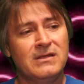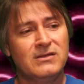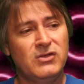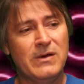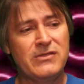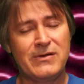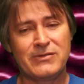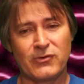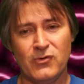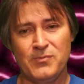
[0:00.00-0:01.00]
You're either in the
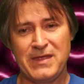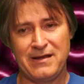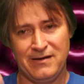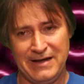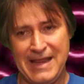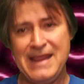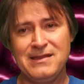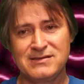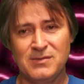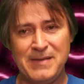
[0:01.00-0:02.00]
group that
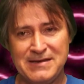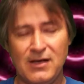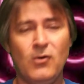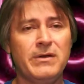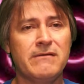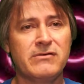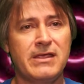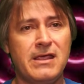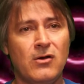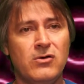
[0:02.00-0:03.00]
needs to be told
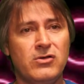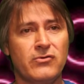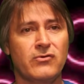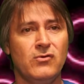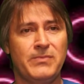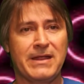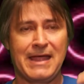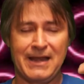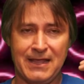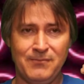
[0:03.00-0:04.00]
everything, or you're the group that
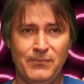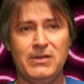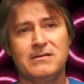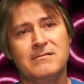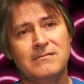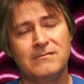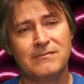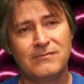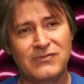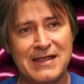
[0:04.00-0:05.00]
kind of can put
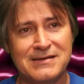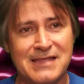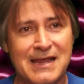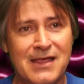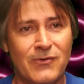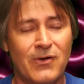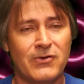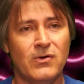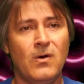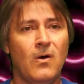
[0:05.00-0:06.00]
things together on
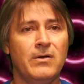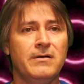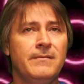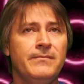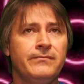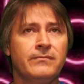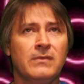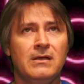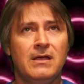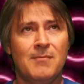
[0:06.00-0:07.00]
your own.
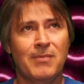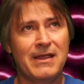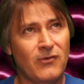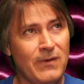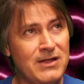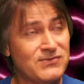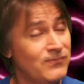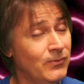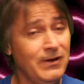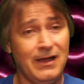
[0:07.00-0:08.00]
And Blair Witch
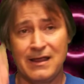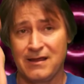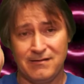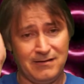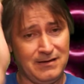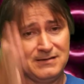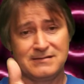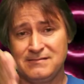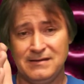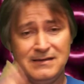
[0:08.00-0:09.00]
really
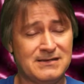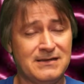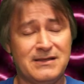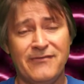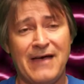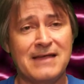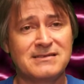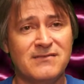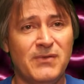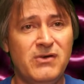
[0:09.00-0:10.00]
is a
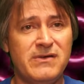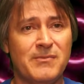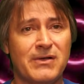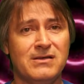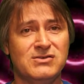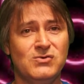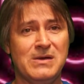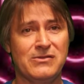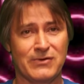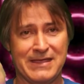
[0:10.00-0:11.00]
divisive movie because you
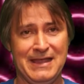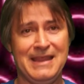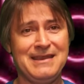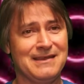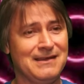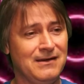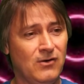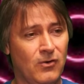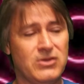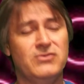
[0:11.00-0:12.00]
either get it
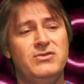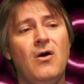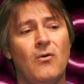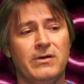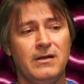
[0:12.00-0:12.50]
or you don't.